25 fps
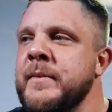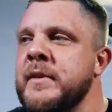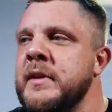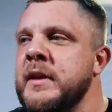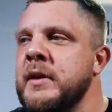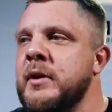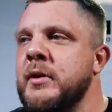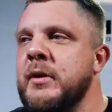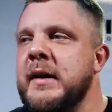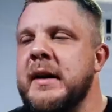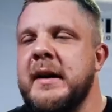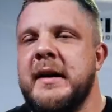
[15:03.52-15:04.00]

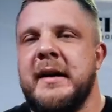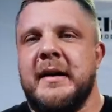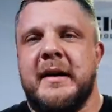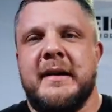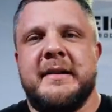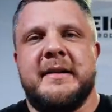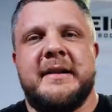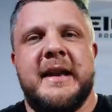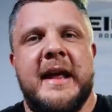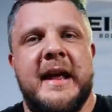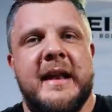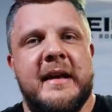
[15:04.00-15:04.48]

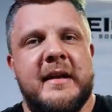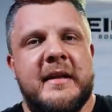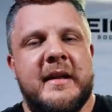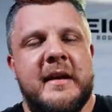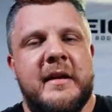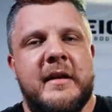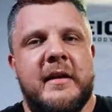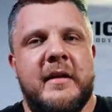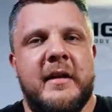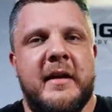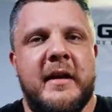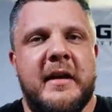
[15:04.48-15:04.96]
dent
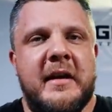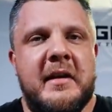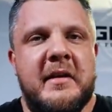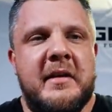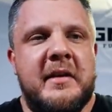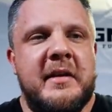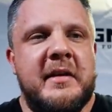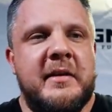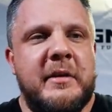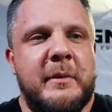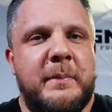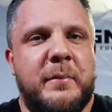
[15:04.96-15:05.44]
in the
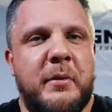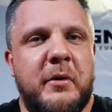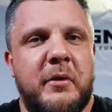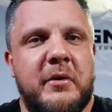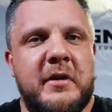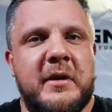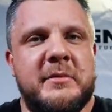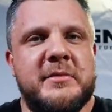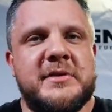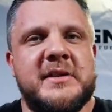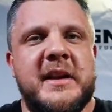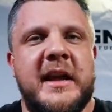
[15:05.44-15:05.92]

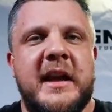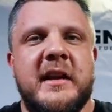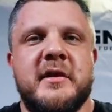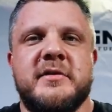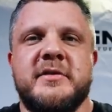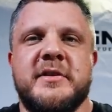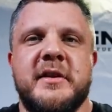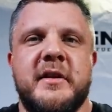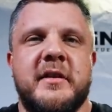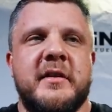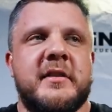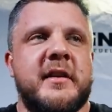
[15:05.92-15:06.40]
podiums
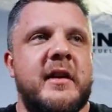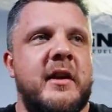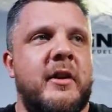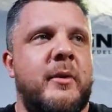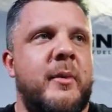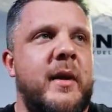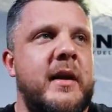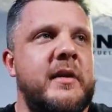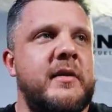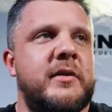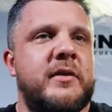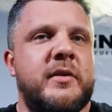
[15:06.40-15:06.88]
next year, kind of
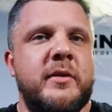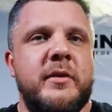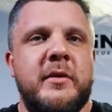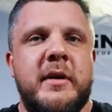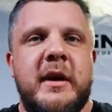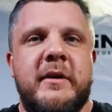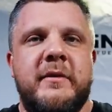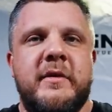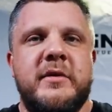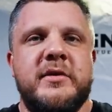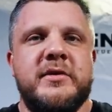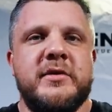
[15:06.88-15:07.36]
1-2
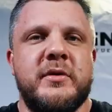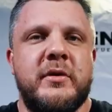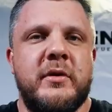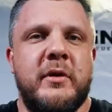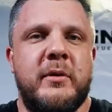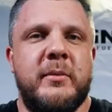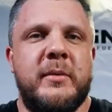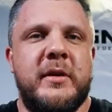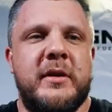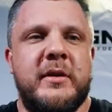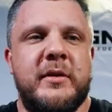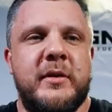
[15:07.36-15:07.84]
every show
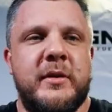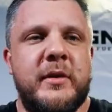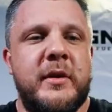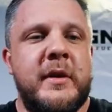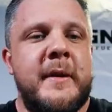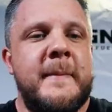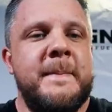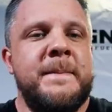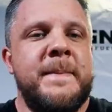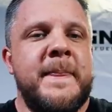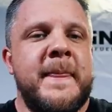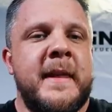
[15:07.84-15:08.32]
that we do.
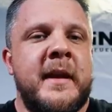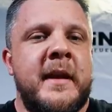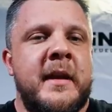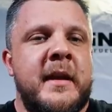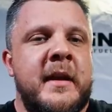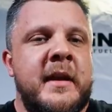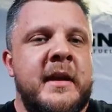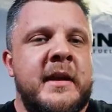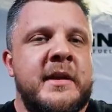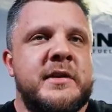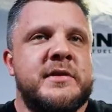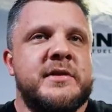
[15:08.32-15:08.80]

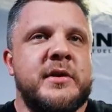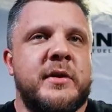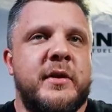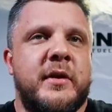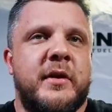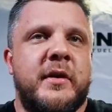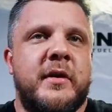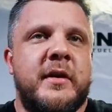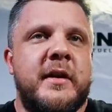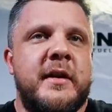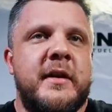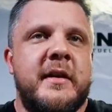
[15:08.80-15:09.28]

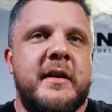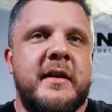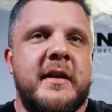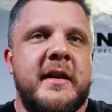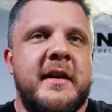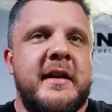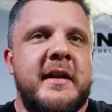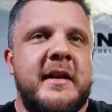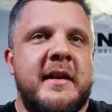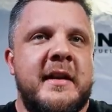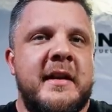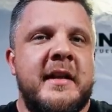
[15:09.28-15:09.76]
So
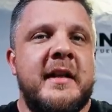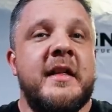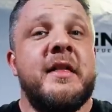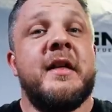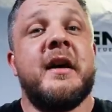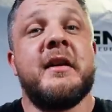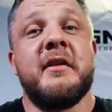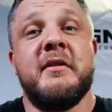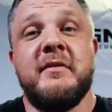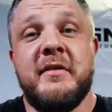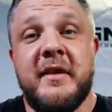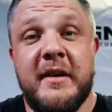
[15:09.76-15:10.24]

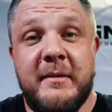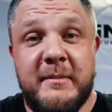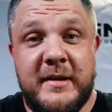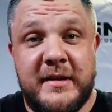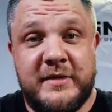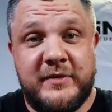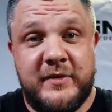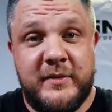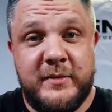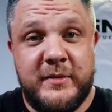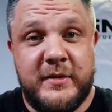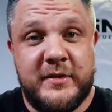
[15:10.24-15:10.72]
thank you very
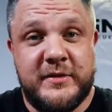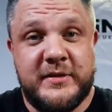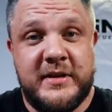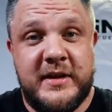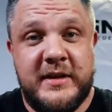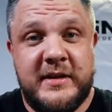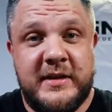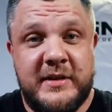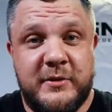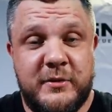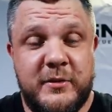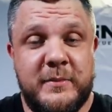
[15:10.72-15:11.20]
much for
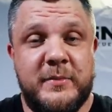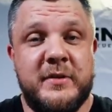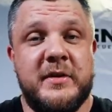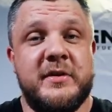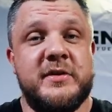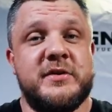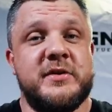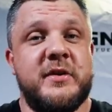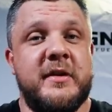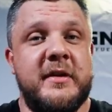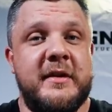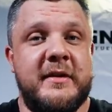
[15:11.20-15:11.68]
watching. Hope you
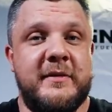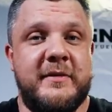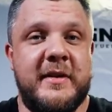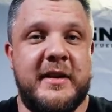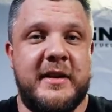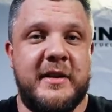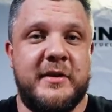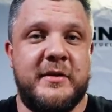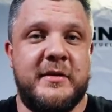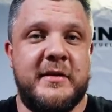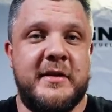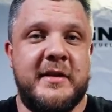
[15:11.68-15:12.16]
enjoyed the
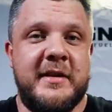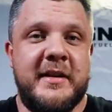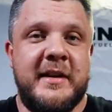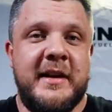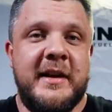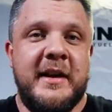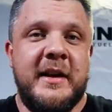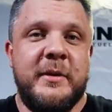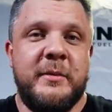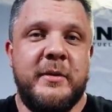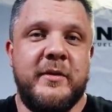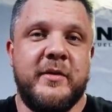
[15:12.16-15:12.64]
video.
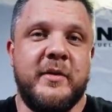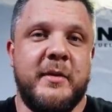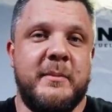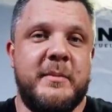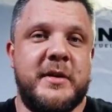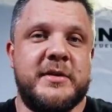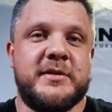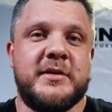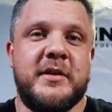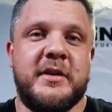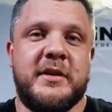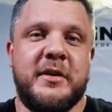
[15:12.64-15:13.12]
We've got
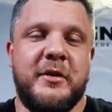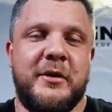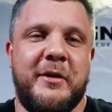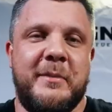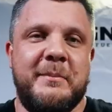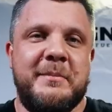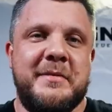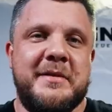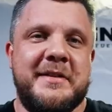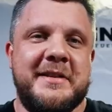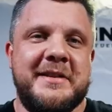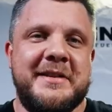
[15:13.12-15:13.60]
Mr.
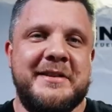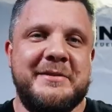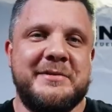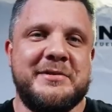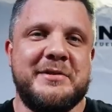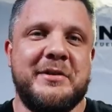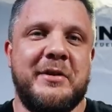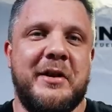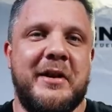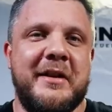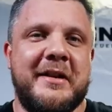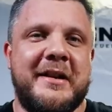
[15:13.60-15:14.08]
Tom, who's
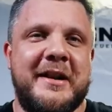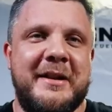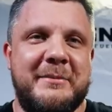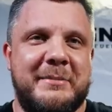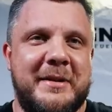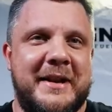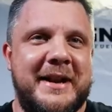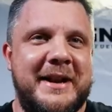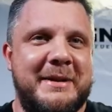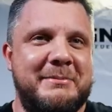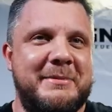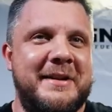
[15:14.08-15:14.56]
lurking
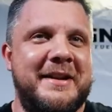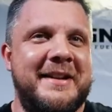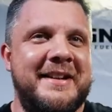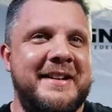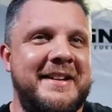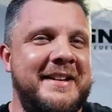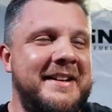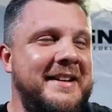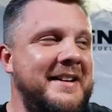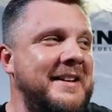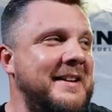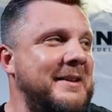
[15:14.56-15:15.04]
behind me.
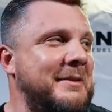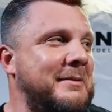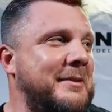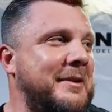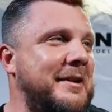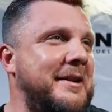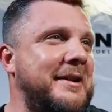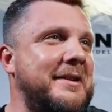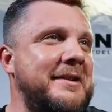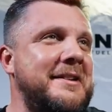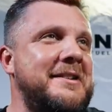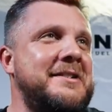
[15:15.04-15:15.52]

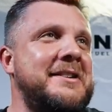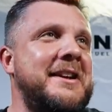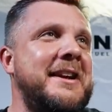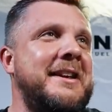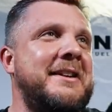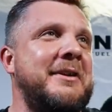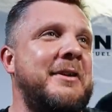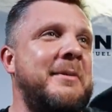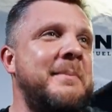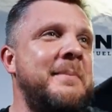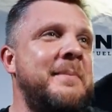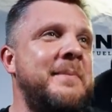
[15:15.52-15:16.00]
What are you going to say,
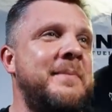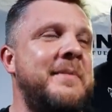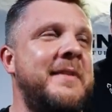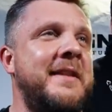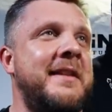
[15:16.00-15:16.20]
Tom?